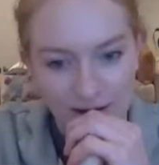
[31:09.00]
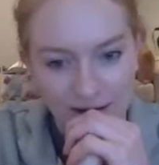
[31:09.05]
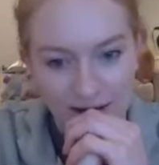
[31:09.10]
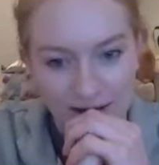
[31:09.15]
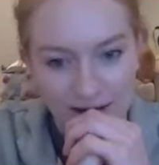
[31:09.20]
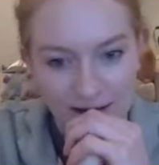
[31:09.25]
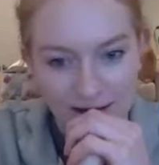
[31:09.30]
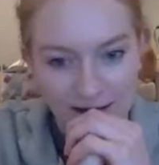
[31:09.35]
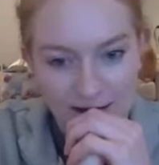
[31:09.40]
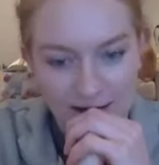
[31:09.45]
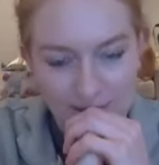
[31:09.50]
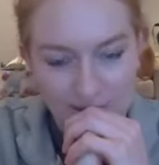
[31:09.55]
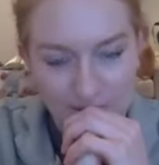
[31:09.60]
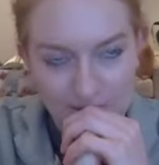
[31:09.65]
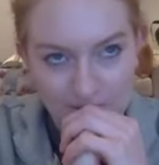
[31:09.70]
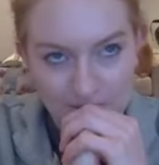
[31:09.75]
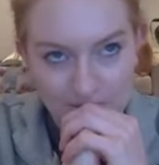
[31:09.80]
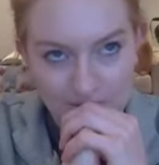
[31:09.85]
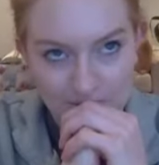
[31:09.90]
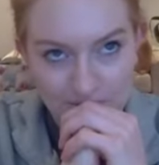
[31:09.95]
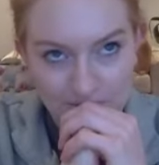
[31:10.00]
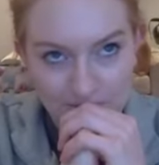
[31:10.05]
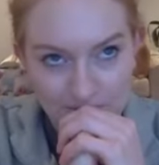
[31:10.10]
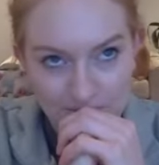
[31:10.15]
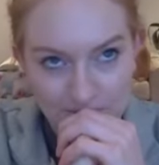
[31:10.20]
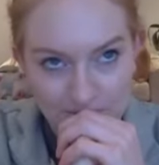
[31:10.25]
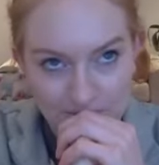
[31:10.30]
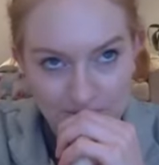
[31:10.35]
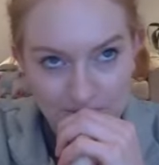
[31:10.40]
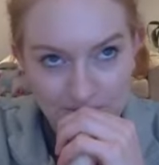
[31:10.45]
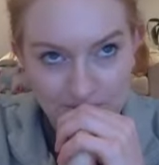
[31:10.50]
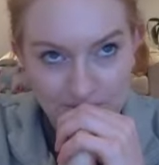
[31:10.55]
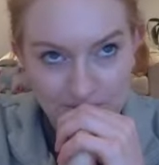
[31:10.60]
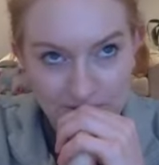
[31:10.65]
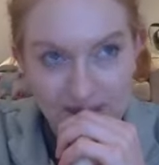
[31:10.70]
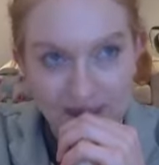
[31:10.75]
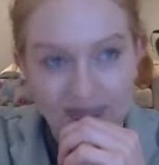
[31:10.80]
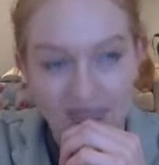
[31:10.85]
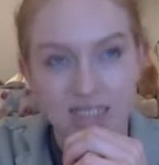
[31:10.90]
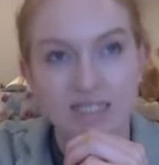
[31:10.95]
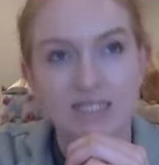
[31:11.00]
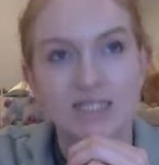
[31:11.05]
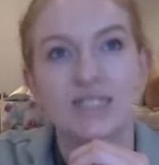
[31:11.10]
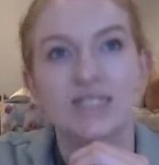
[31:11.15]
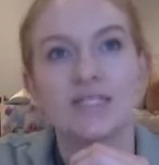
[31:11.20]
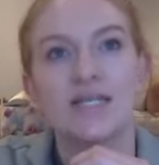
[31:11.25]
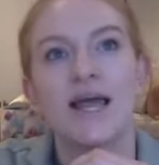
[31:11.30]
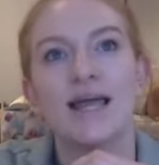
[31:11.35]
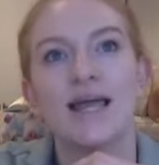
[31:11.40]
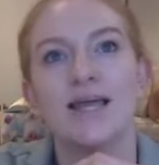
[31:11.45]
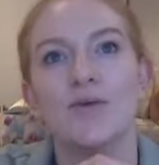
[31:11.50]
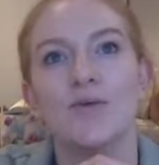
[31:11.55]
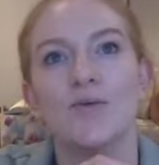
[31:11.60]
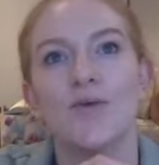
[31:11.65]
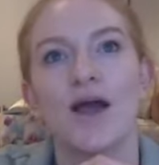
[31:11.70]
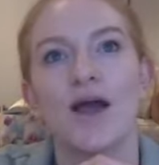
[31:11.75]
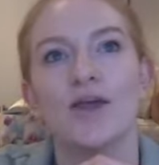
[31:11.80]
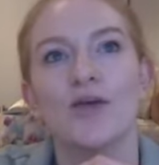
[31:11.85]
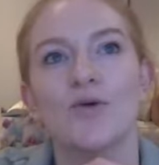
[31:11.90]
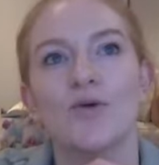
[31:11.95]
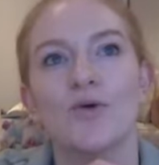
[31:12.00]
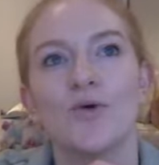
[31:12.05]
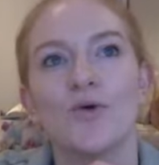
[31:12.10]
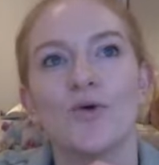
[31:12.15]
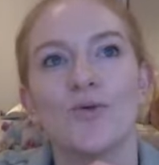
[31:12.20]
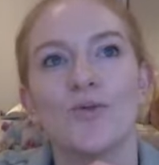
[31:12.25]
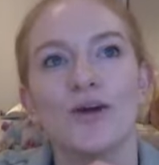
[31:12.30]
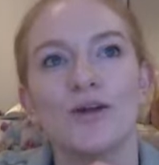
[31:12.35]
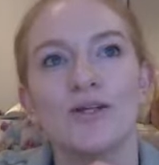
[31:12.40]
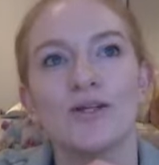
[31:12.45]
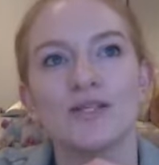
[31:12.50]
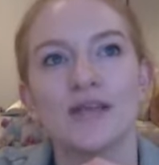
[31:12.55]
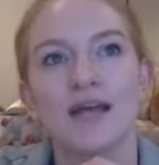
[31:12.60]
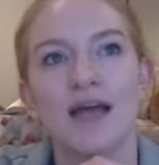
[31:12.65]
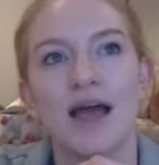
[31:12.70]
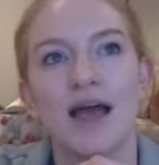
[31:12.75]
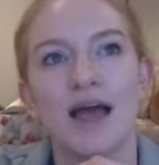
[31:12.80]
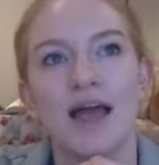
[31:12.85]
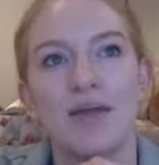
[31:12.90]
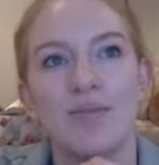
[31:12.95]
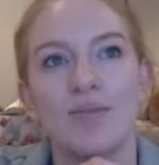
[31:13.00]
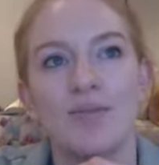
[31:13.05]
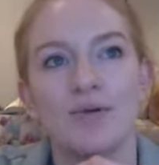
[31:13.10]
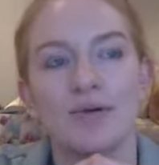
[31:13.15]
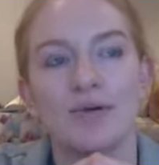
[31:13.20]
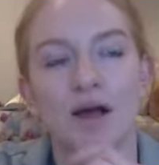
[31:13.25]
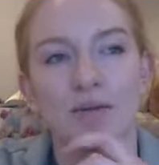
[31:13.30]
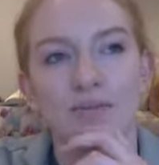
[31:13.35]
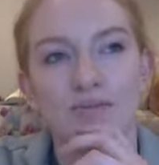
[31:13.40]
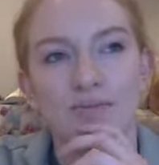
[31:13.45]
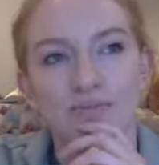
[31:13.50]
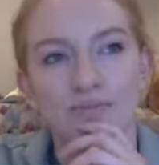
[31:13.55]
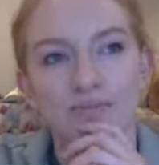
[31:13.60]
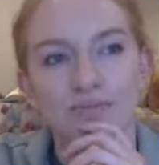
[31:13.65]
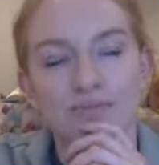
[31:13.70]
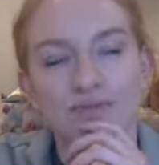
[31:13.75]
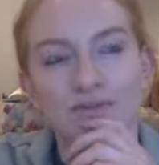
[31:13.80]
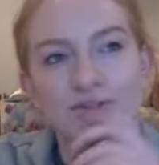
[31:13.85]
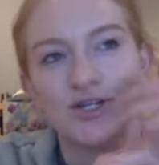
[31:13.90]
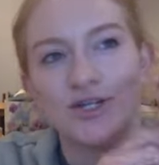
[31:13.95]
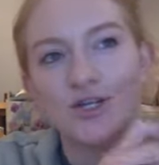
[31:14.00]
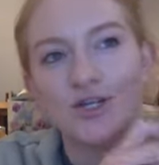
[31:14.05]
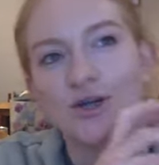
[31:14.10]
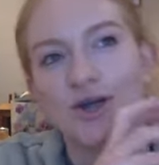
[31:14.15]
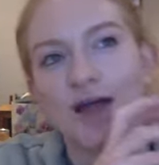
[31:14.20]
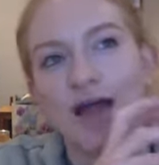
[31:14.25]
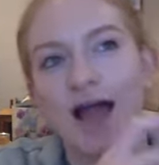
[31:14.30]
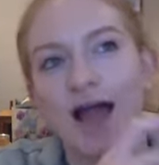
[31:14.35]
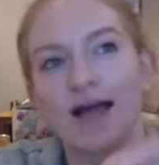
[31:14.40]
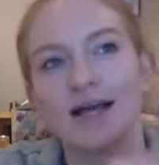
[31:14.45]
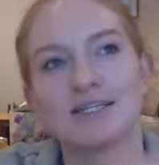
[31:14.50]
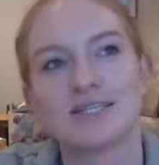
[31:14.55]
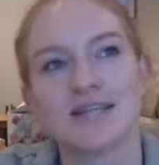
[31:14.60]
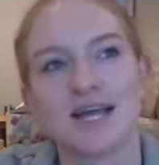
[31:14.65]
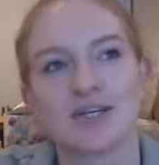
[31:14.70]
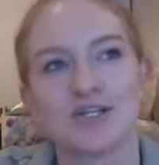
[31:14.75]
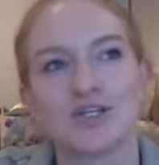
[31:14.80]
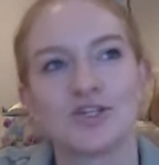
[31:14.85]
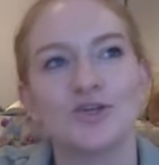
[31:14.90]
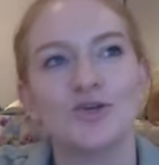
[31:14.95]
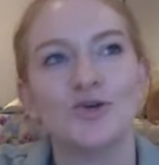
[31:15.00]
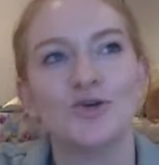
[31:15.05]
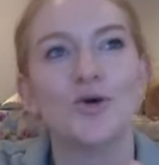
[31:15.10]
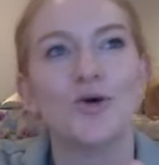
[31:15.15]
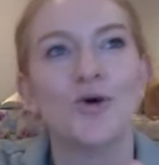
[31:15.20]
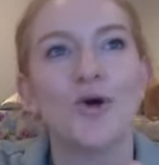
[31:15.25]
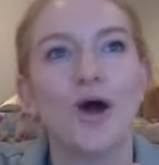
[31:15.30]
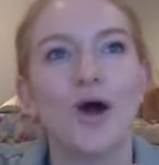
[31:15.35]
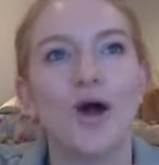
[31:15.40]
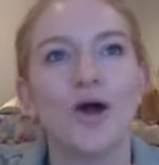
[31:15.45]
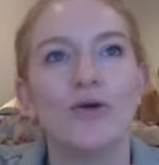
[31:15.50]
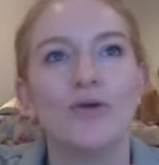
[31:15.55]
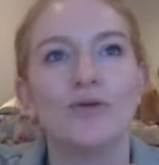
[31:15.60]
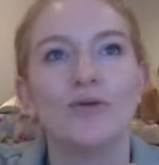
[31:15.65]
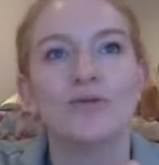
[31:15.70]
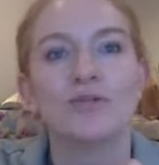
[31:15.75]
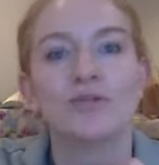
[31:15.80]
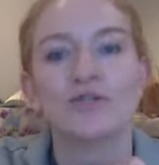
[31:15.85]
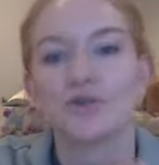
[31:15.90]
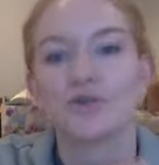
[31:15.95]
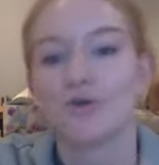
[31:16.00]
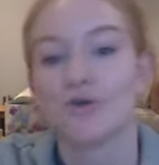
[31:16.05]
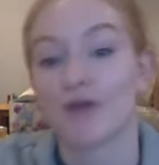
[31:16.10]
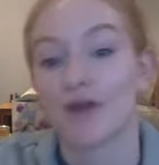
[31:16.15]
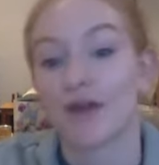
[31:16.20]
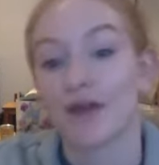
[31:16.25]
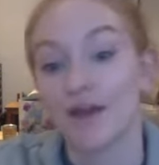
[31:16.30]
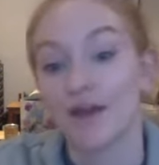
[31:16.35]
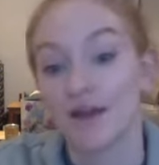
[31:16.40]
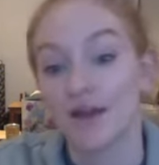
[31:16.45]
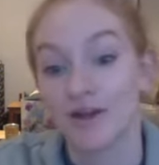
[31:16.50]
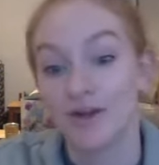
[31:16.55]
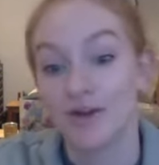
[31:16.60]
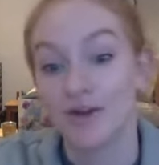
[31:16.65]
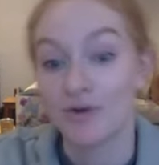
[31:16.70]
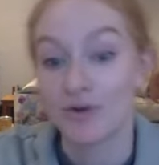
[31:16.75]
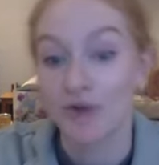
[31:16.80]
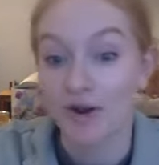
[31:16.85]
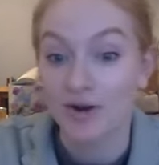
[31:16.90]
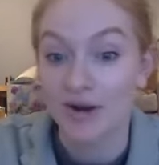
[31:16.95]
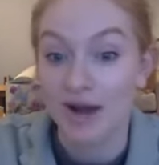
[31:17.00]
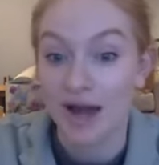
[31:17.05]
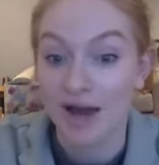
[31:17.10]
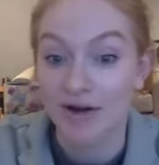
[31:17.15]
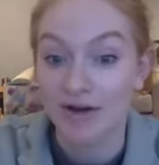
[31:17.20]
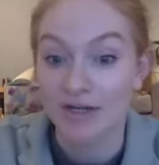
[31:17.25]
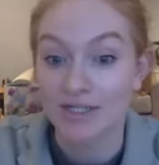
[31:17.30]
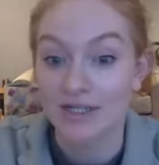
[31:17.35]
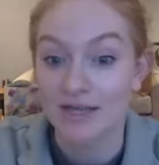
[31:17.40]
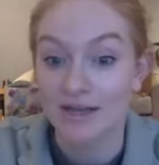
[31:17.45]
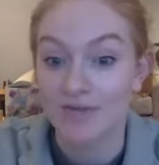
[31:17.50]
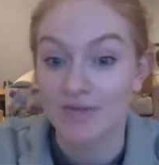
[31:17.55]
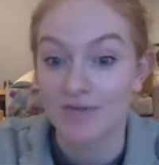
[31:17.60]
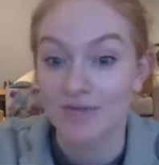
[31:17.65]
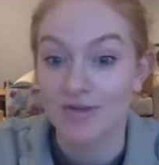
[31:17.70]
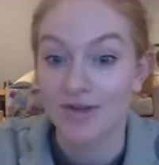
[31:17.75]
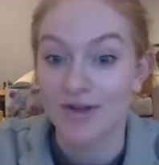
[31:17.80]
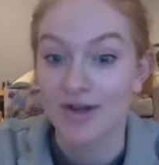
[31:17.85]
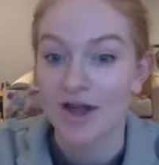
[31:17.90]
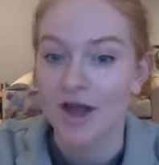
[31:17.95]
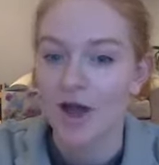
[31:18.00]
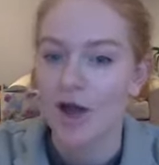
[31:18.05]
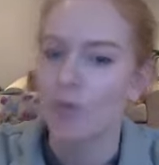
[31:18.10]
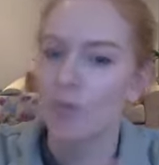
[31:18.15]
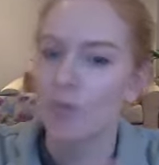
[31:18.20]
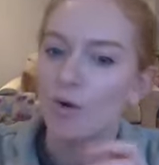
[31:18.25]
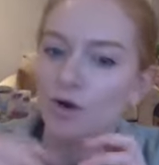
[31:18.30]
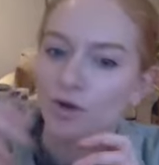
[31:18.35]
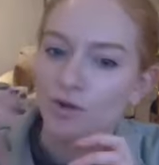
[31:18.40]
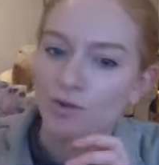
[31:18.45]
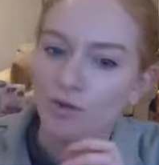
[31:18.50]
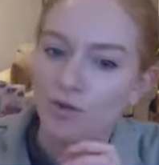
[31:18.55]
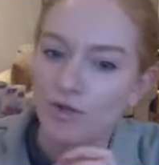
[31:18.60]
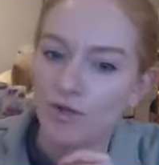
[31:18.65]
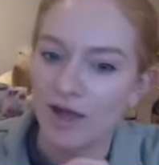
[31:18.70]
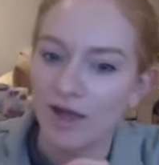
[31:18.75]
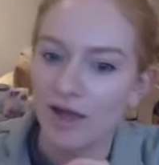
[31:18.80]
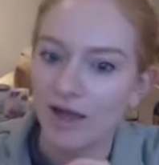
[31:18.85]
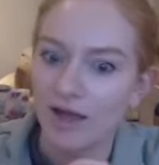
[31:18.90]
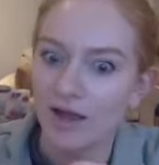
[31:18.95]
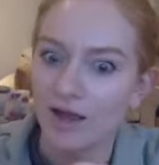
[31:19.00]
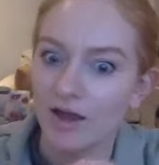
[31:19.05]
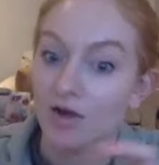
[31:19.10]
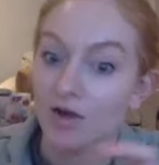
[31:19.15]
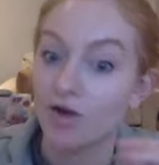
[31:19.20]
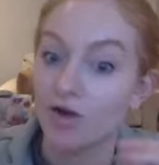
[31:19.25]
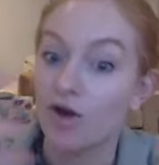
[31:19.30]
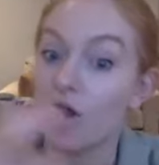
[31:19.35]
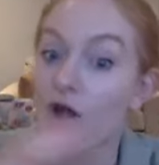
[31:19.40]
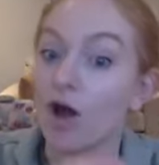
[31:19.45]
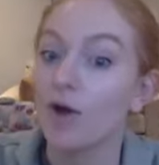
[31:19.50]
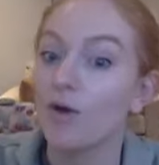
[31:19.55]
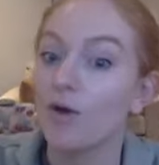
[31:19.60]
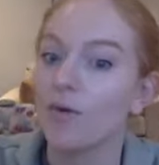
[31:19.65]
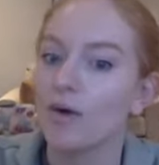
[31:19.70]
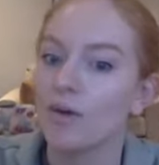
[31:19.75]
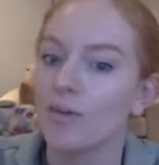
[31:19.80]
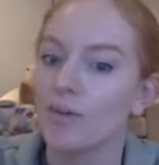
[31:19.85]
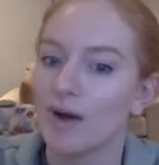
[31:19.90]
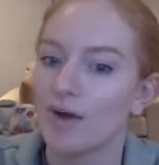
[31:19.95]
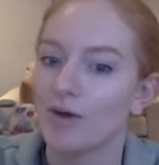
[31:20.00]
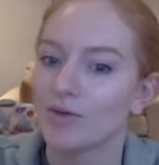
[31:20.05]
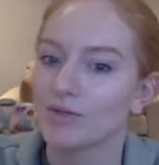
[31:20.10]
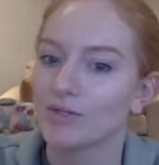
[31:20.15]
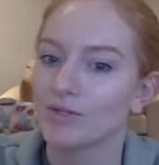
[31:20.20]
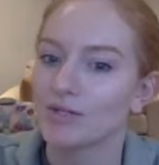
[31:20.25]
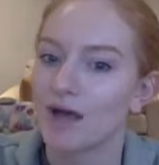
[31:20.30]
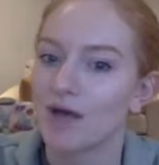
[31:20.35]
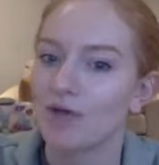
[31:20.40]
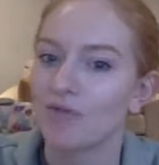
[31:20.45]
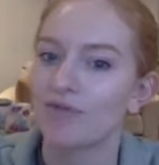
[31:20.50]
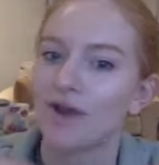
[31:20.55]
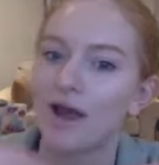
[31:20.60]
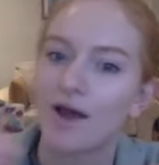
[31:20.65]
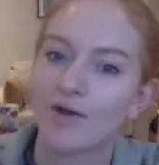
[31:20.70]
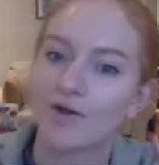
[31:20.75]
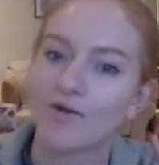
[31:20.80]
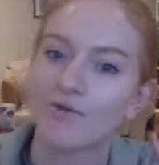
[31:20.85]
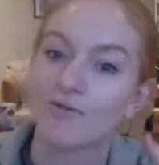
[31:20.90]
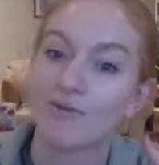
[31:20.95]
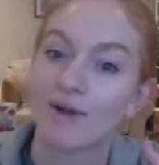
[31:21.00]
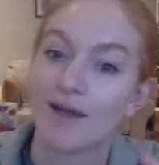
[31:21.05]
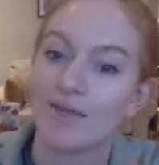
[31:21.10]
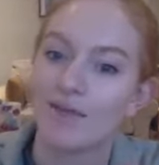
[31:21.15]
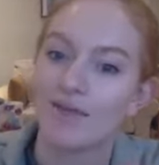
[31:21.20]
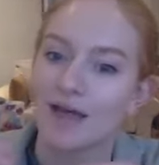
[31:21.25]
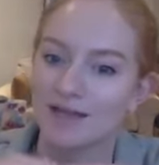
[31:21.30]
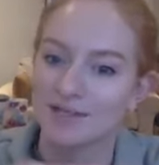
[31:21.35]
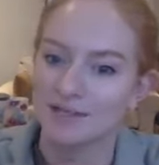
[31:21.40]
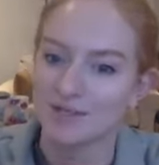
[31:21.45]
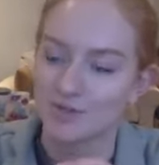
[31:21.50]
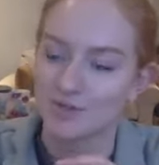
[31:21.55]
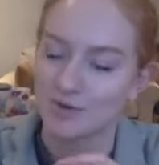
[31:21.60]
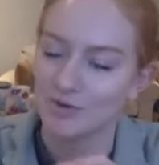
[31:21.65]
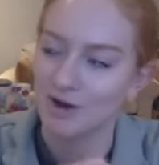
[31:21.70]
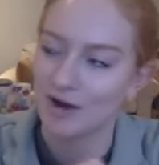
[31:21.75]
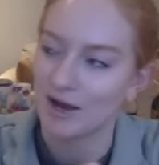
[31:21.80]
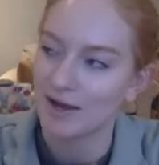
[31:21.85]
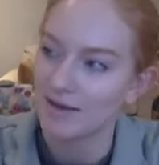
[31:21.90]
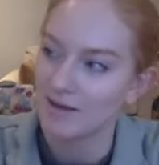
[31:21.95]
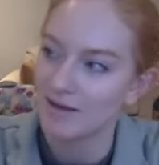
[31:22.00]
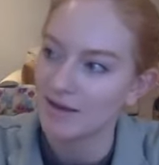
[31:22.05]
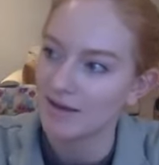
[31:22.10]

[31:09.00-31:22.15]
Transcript: a state where you're almost able to access your own story and your own narrative and what you think and know about yourself and how you've written that story.